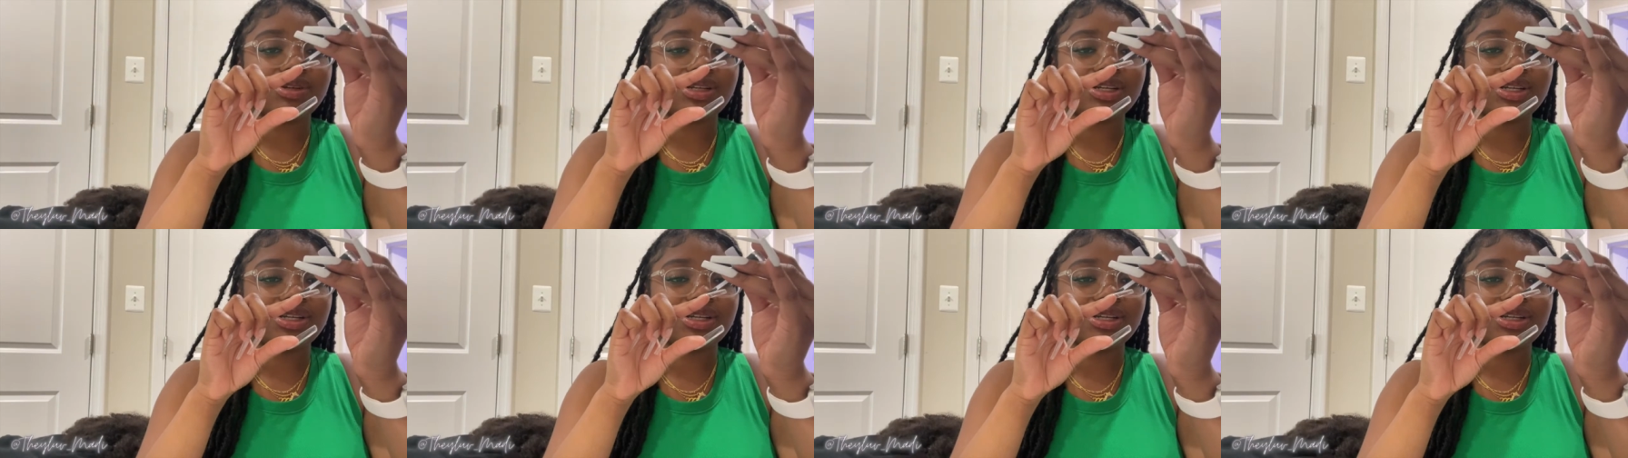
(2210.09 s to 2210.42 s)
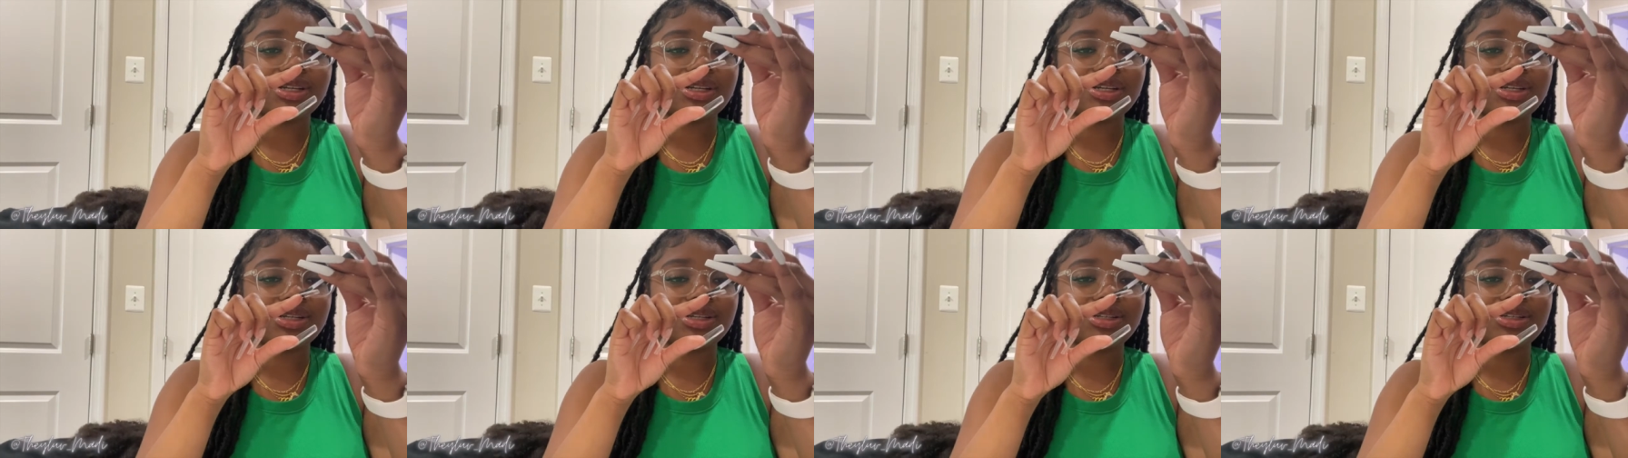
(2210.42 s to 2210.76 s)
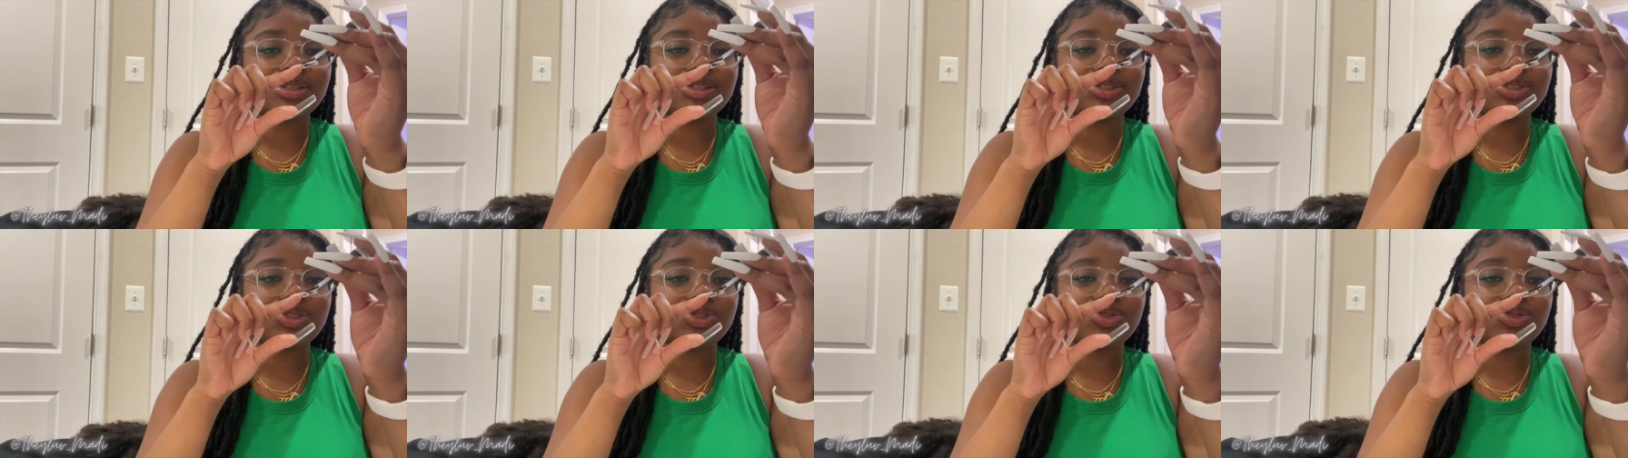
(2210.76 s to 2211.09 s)
here
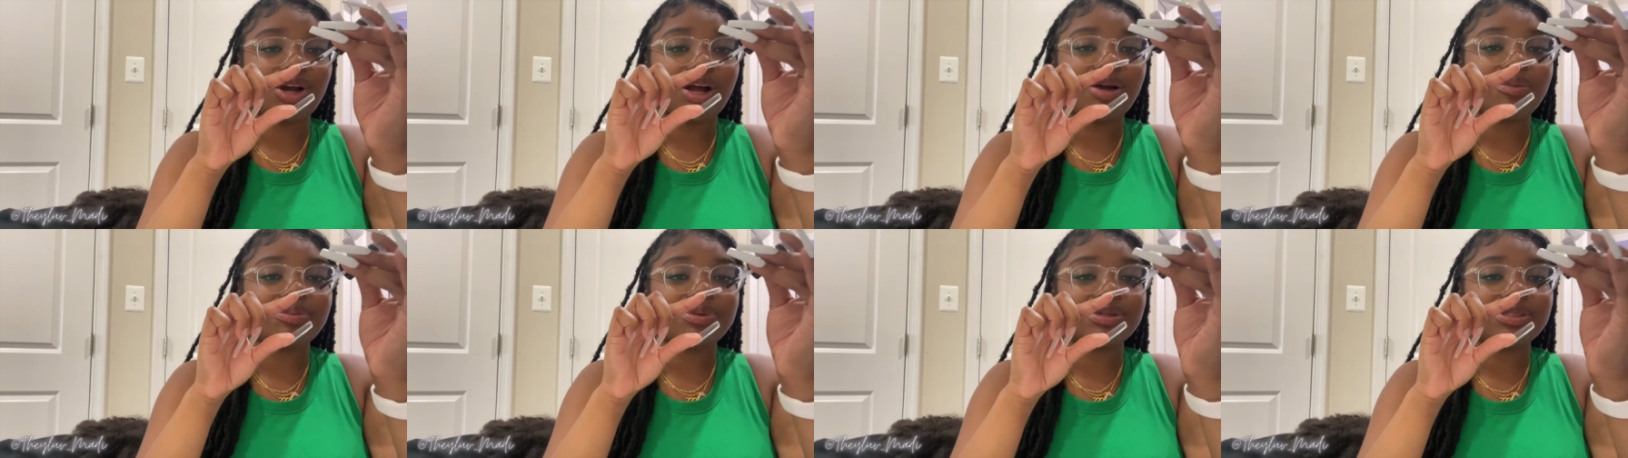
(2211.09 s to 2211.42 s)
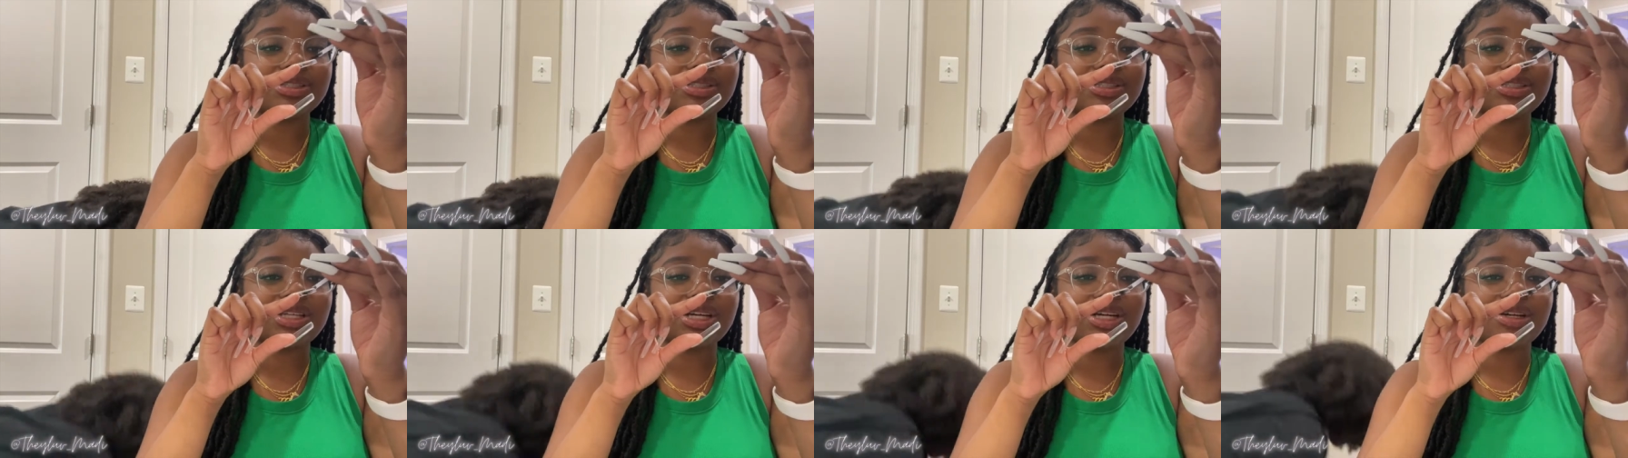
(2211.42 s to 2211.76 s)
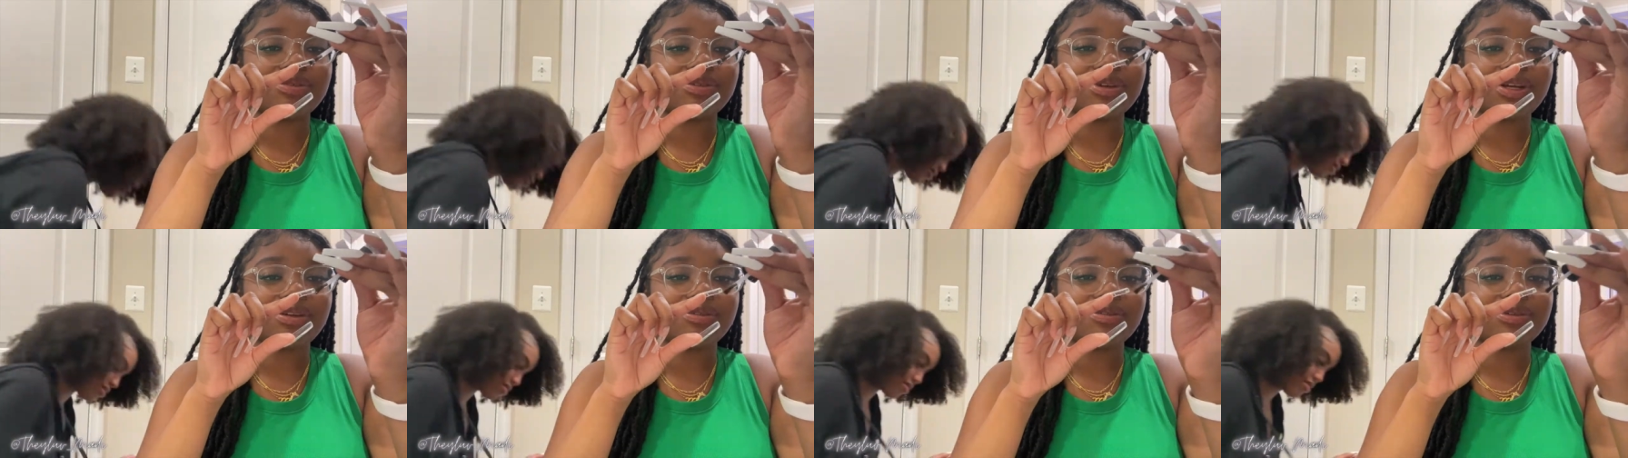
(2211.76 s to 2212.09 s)
dropping stuff
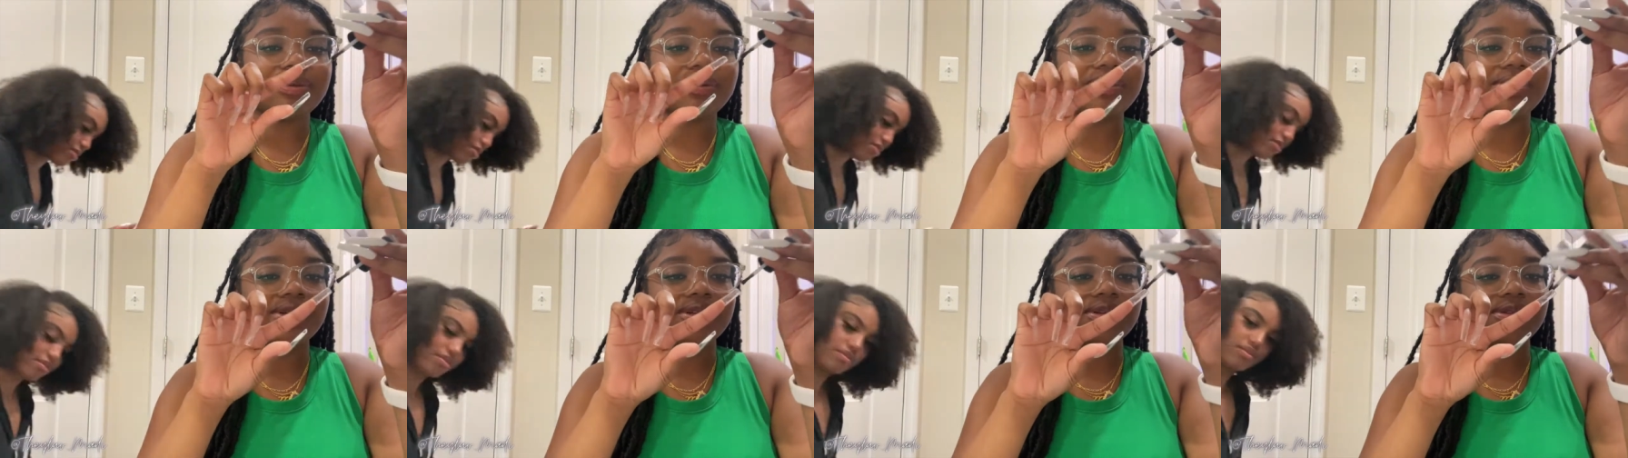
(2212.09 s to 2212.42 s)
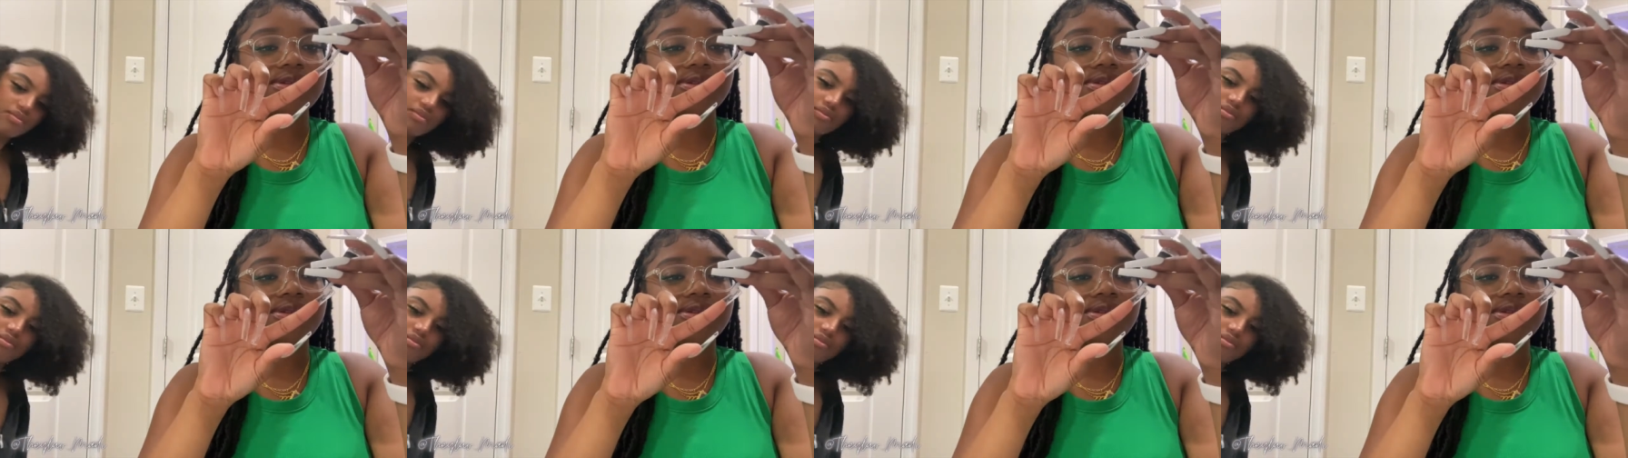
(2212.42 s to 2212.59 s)
everywhere.